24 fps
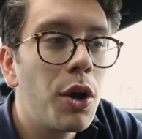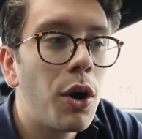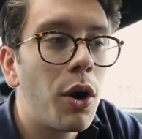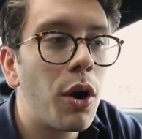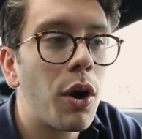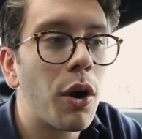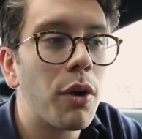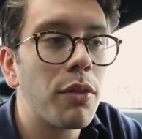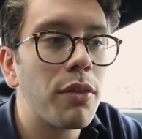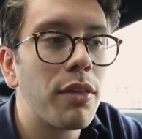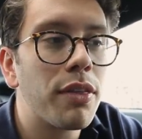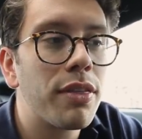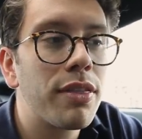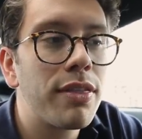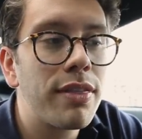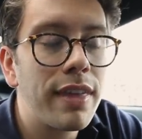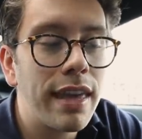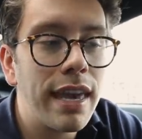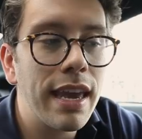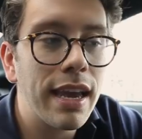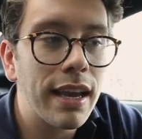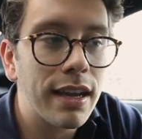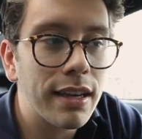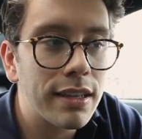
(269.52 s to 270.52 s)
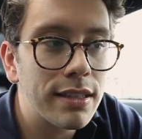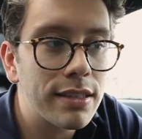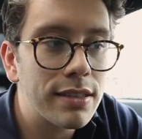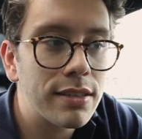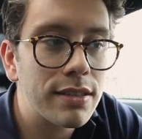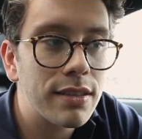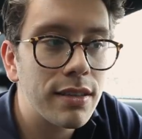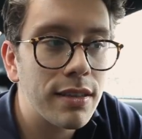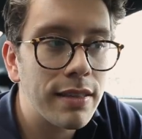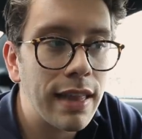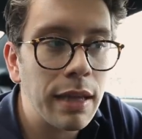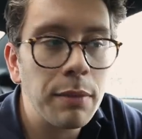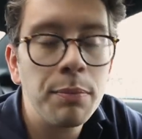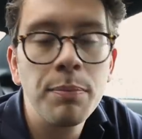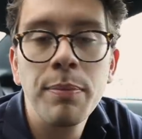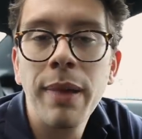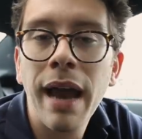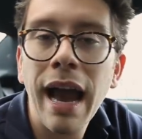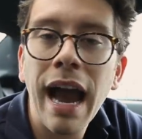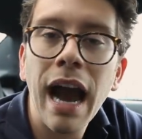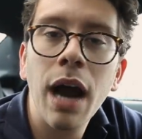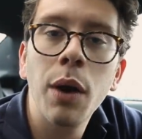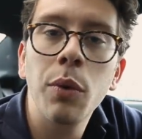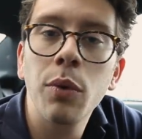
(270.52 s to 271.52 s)
are the things that
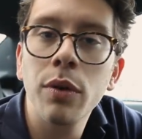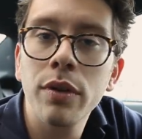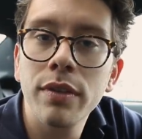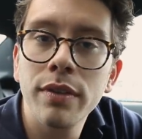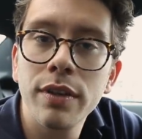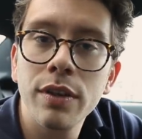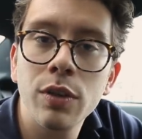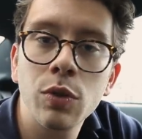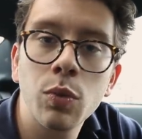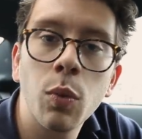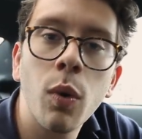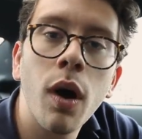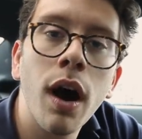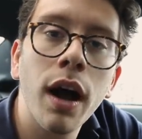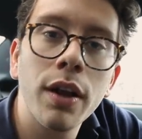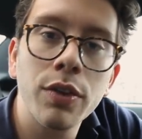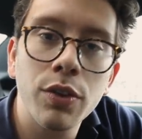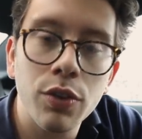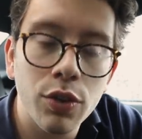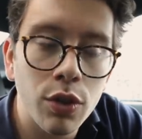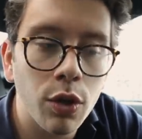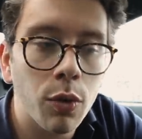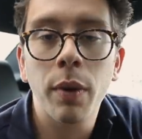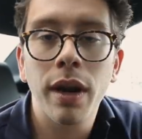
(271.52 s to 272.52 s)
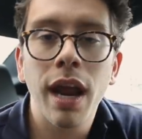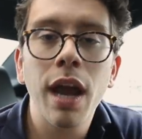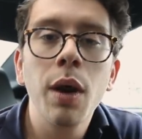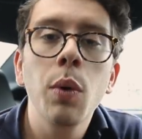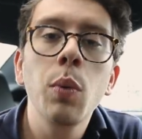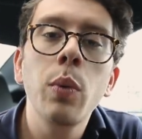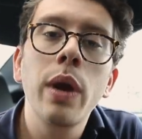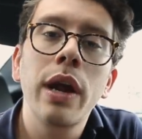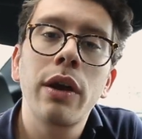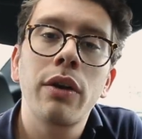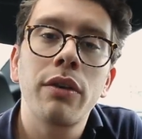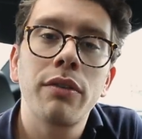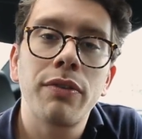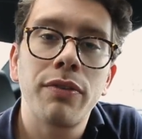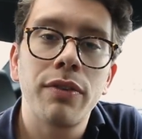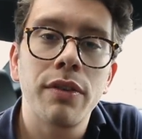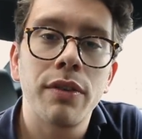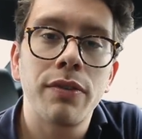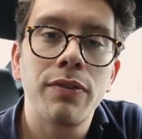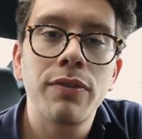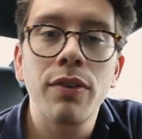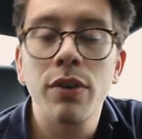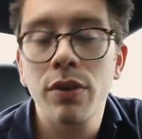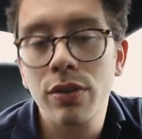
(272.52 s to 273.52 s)
powered this watch. So when I wear it for
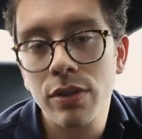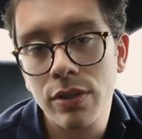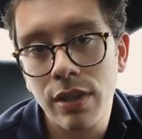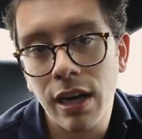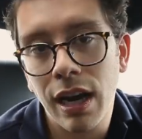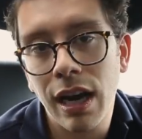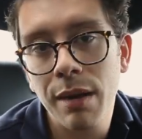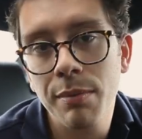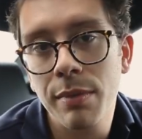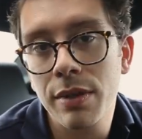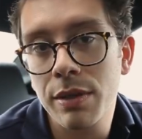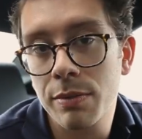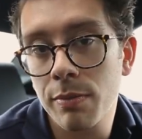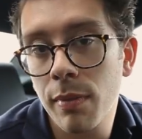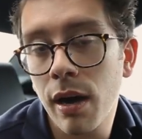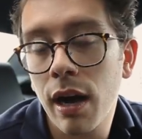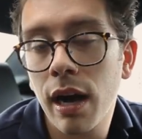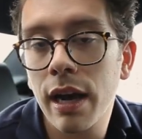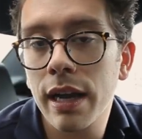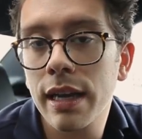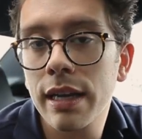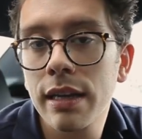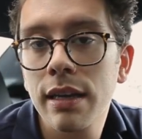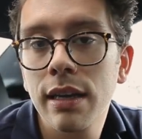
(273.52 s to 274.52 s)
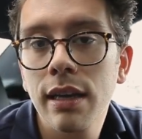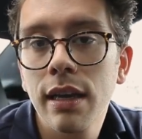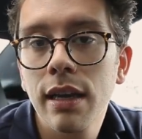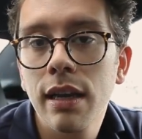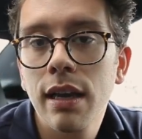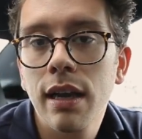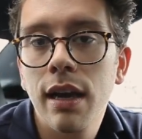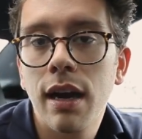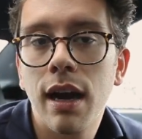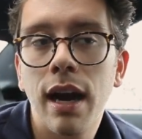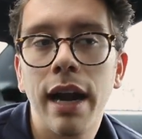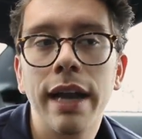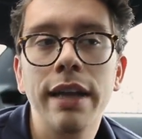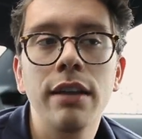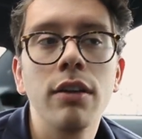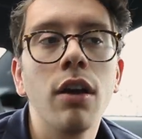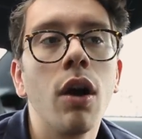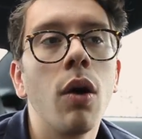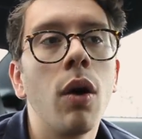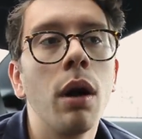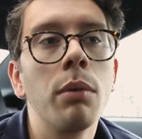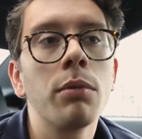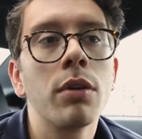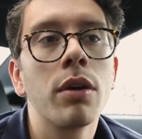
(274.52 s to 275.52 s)
the first time as mine, I
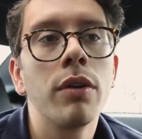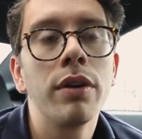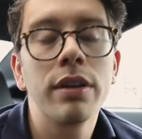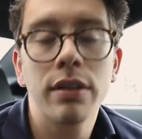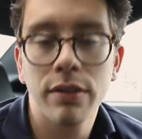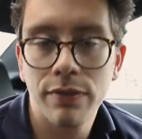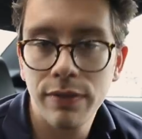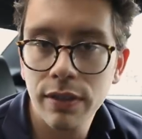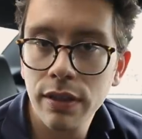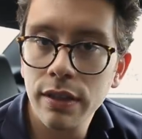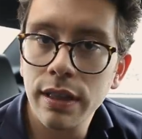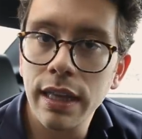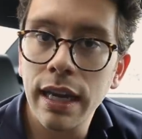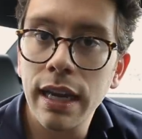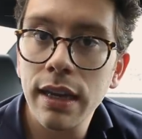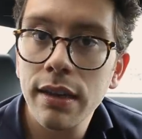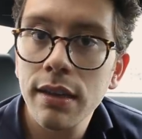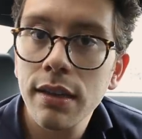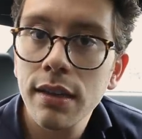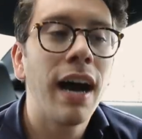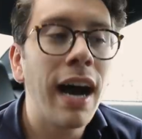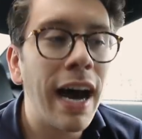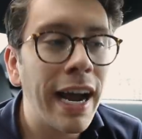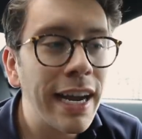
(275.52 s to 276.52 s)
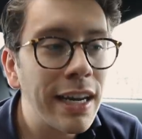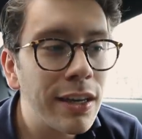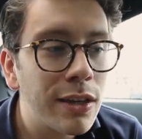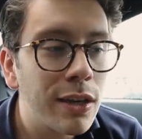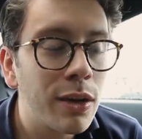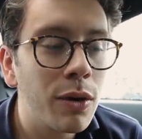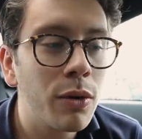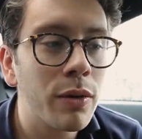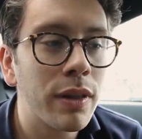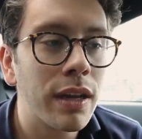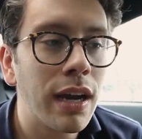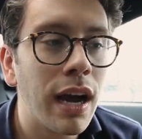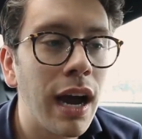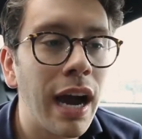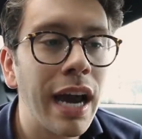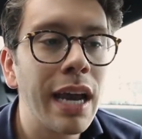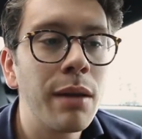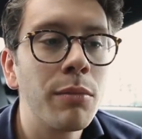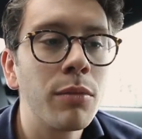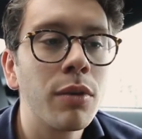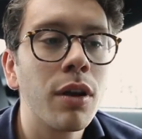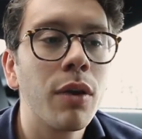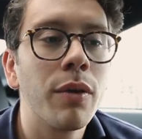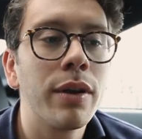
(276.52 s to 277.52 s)
know I'm going to feel that. I know that I
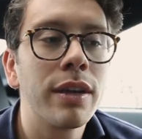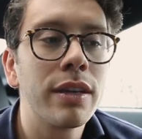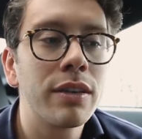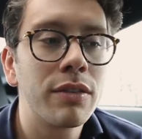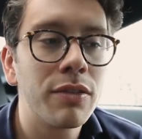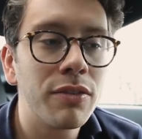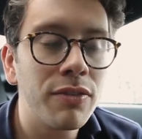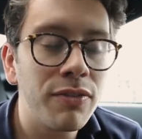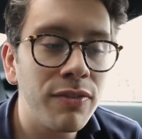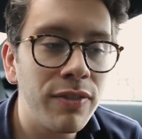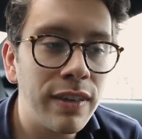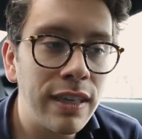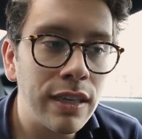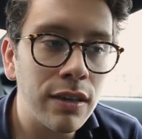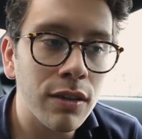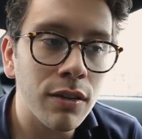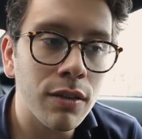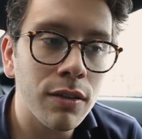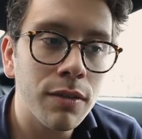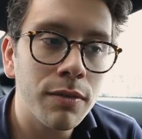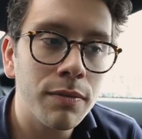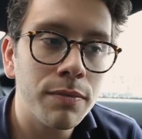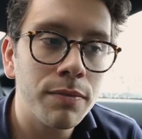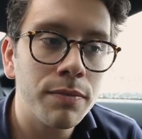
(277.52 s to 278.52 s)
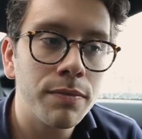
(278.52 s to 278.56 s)
am going to feel